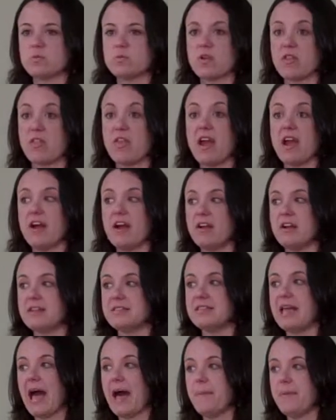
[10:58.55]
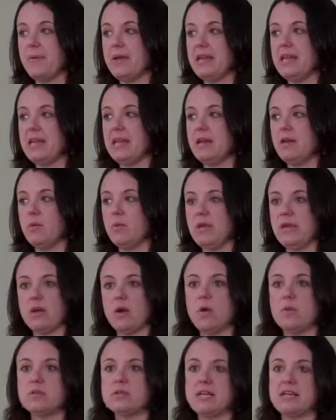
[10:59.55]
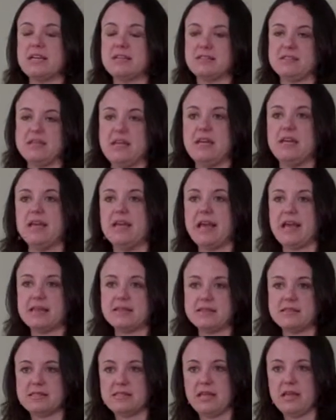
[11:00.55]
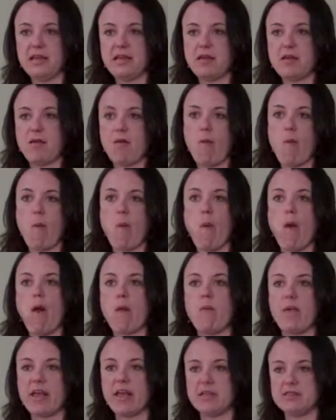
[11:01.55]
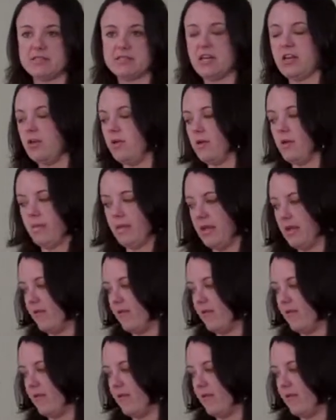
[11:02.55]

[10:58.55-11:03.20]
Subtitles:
we're there and it's happening and we don't take a stand against it and we continue to be